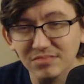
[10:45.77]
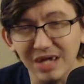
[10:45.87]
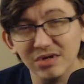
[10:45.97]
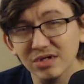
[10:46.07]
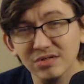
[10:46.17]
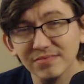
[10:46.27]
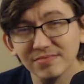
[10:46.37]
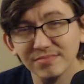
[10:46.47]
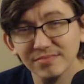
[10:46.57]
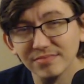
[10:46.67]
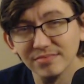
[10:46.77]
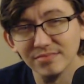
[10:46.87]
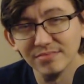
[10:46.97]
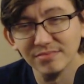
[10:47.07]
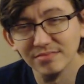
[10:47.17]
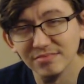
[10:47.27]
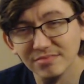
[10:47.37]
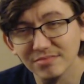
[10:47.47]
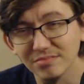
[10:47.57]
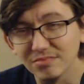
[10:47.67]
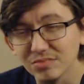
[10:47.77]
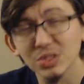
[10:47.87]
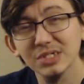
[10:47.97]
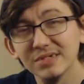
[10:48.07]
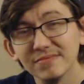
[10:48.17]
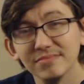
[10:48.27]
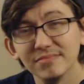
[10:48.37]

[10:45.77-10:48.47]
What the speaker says: I don't know. We'll see.